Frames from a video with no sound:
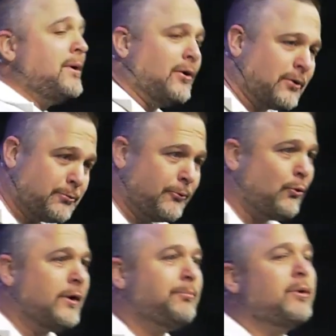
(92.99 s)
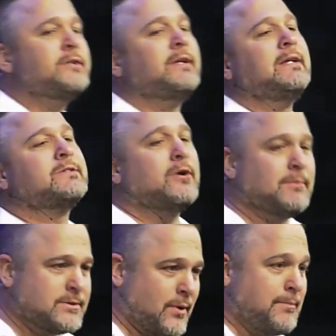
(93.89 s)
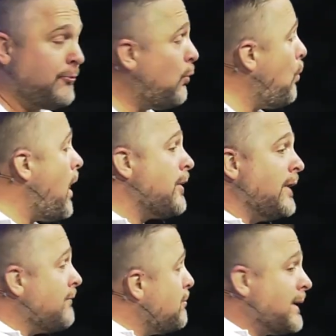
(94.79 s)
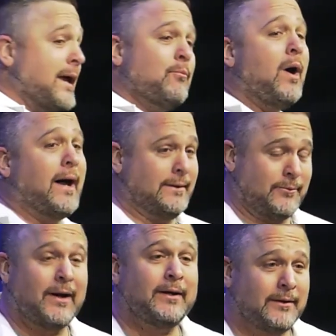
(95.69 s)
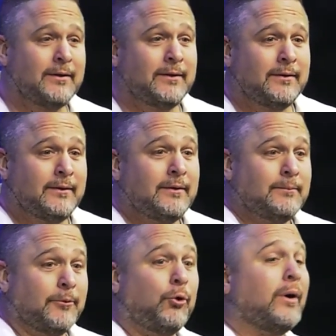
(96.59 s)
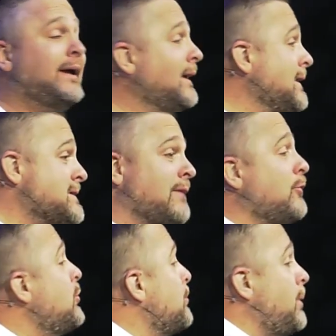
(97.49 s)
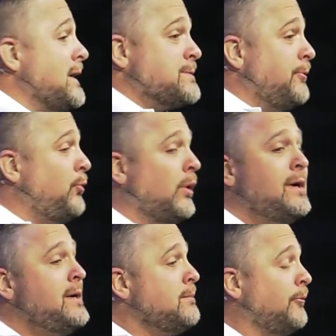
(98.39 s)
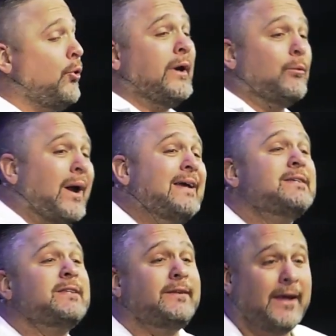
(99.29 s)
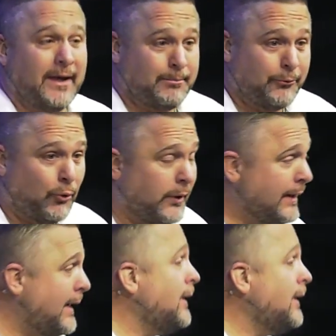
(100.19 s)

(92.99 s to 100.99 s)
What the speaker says: any miracles, before he preached any sermons, right? Before water ever became wine, right? Before healings ever took place, before he raised the dead, before he